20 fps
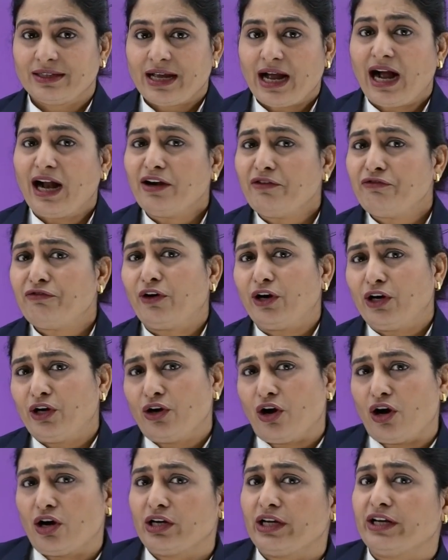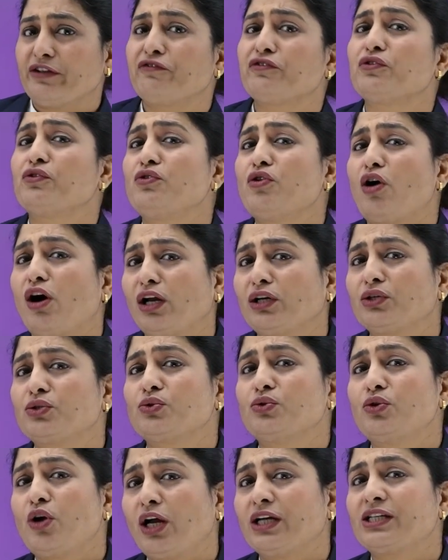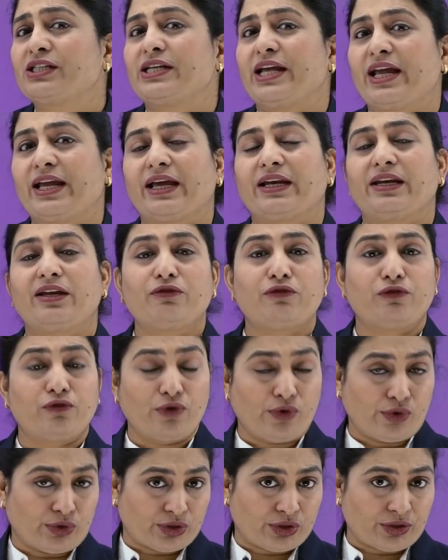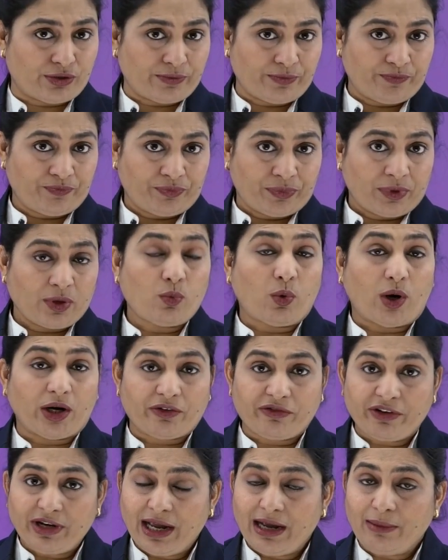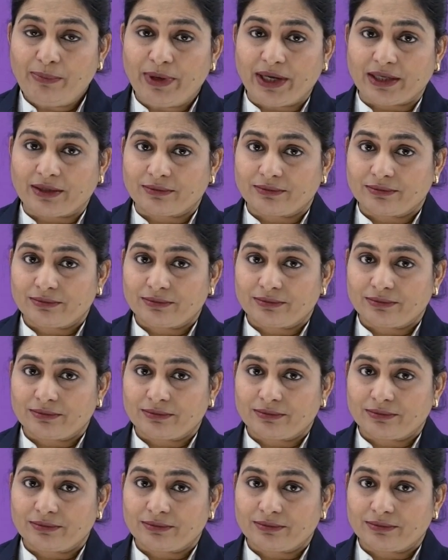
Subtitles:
and for longer if you do not take any food, what will happen?